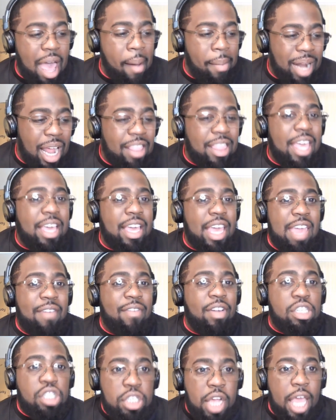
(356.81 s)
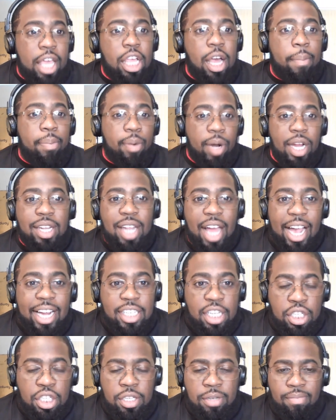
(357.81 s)
but I think even Jacob
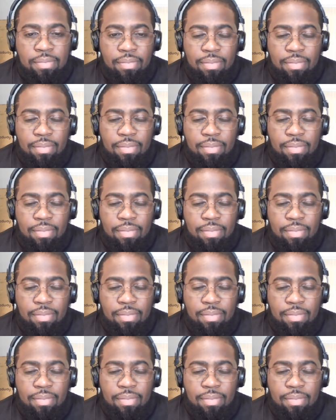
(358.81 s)
realizes